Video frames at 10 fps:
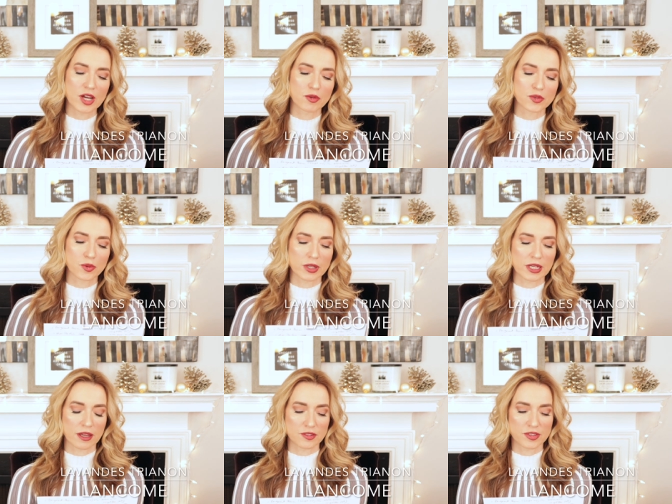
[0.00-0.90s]
That was really
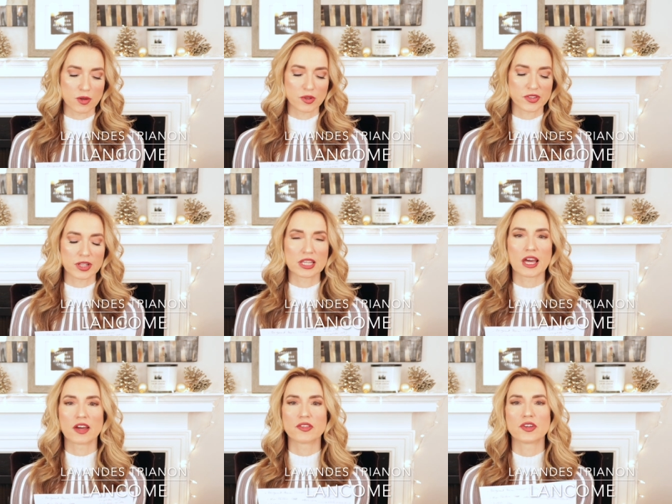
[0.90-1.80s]
nice. That was a
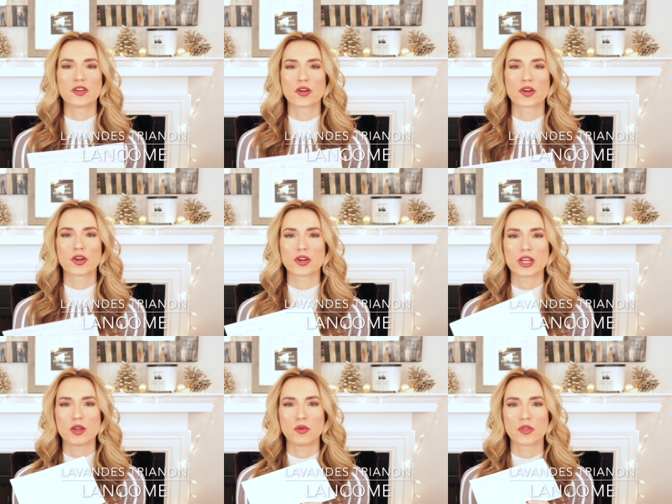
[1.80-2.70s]
lavender
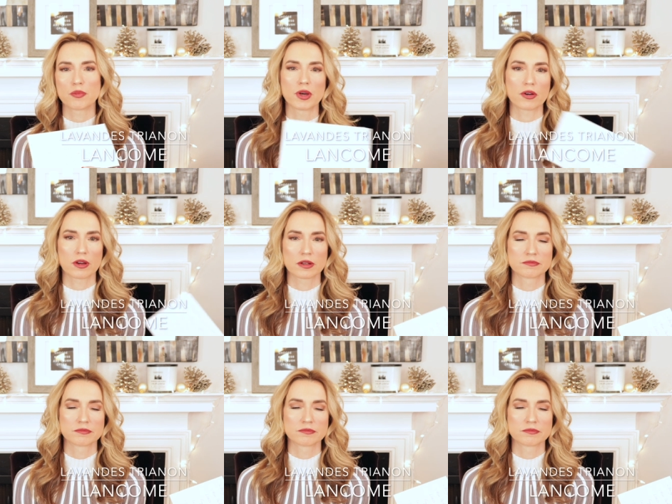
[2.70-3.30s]
cookie with milk.